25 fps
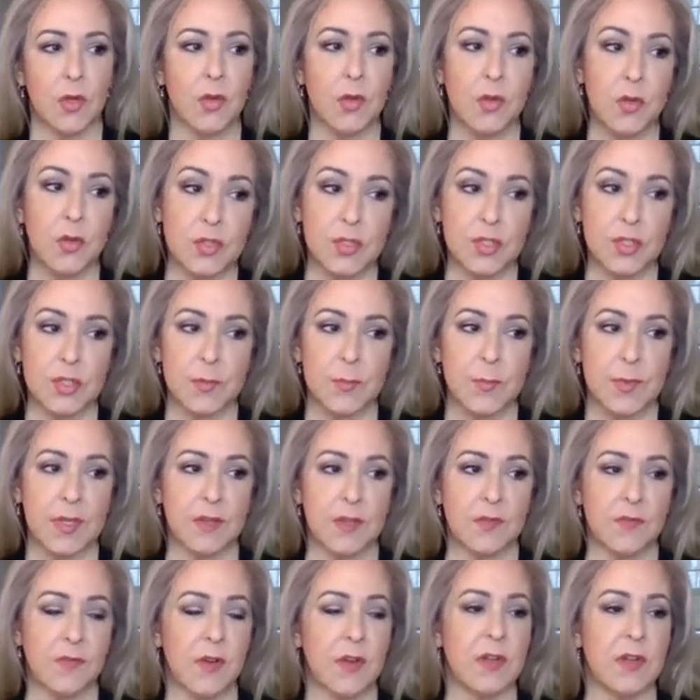who should
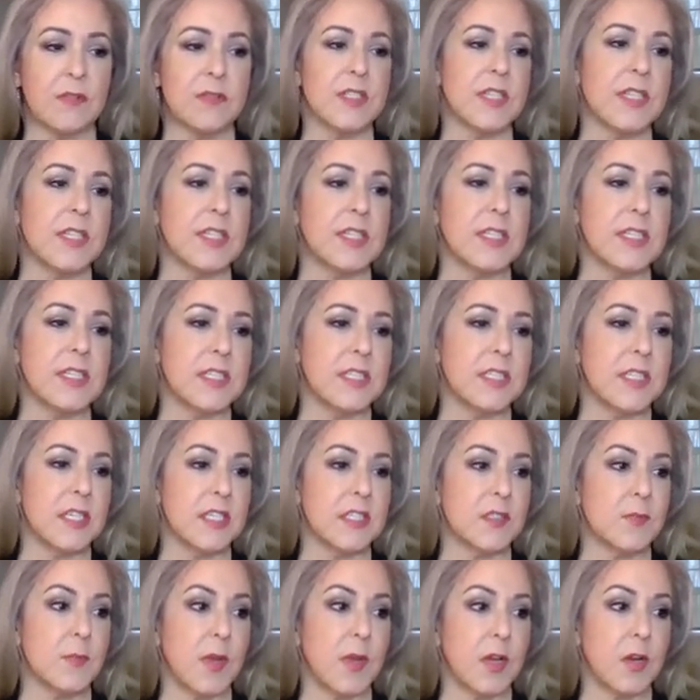be involved in a
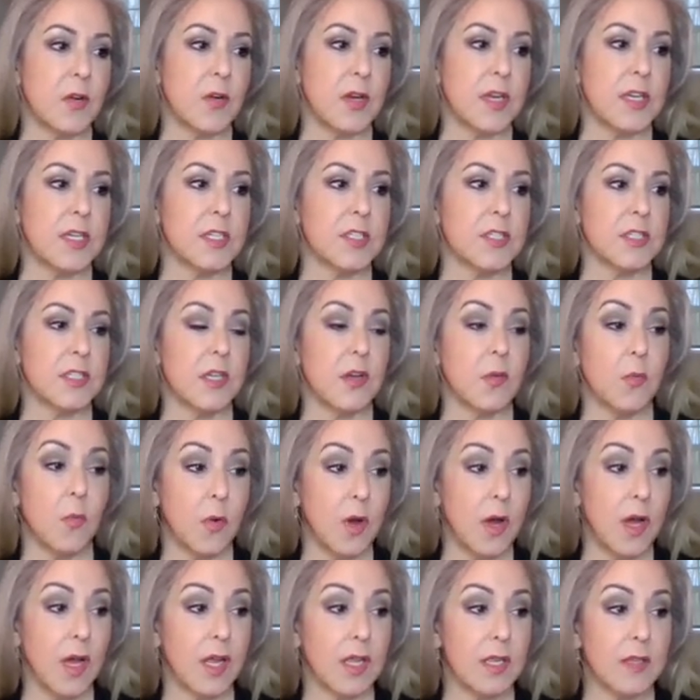DCS migration and
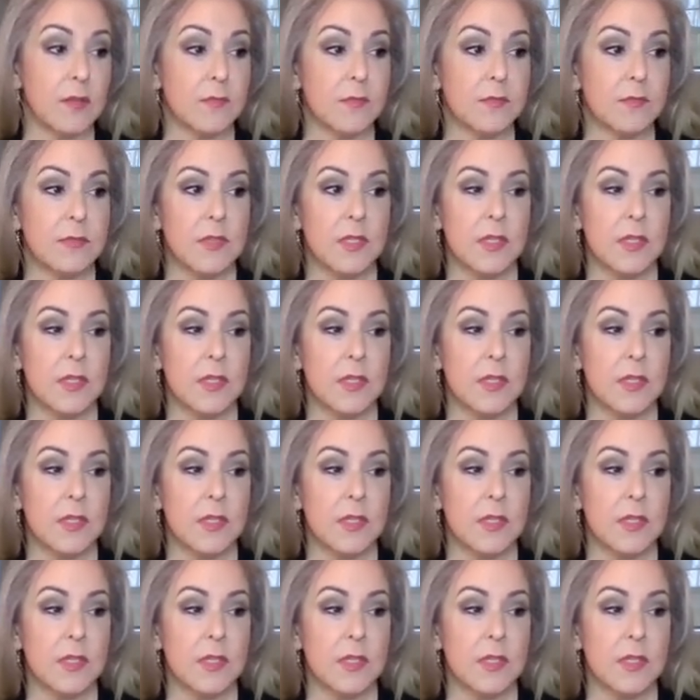why.